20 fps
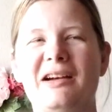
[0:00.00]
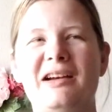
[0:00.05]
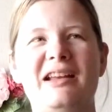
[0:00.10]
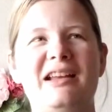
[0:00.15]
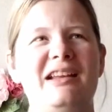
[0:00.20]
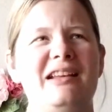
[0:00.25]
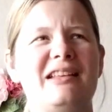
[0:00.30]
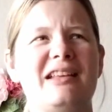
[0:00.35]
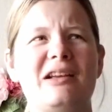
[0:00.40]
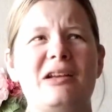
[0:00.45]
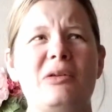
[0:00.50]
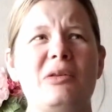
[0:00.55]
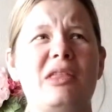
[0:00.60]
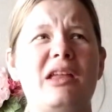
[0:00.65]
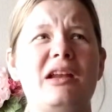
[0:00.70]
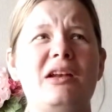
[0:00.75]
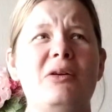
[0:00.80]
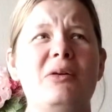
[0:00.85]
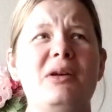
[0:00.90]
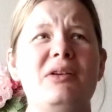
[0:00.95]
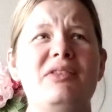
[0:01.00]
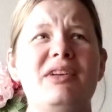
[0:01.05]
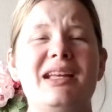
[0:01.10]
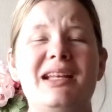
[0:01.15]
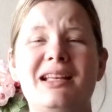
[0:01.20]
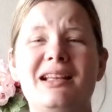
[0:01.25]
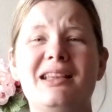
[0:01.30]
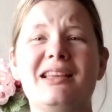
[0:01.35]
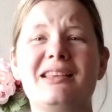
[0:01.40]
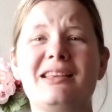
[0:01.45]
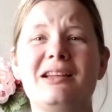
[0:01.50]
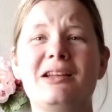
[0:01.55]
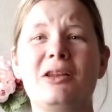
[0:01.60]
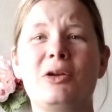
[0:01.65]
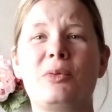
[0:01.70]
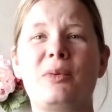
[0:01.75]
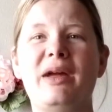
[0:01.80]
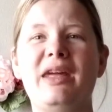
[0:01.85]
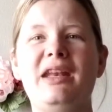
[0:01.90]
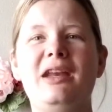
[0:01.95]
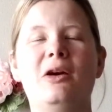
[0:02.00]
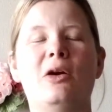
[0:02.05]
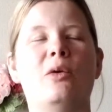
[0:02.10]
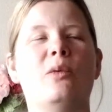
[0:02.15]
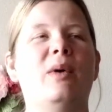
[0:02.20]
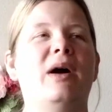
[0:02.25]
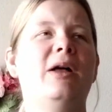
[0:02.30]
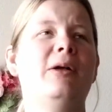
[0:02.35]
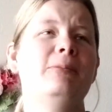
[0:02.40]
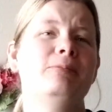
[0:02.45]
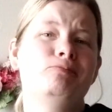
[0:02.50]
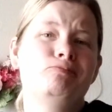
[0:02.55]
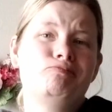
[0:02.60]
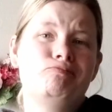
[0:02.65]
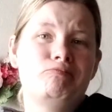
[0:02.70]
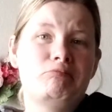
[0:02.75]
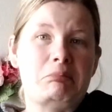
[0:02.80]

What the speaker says: And he's like, they don't even get to listen to the radio. Well,